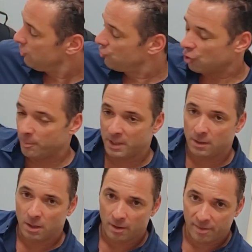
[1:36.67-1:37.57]
German
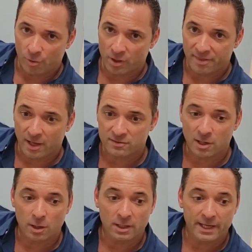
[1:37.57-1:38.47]

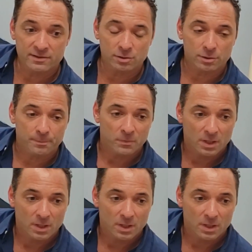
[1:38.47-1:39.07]
$30,000 laser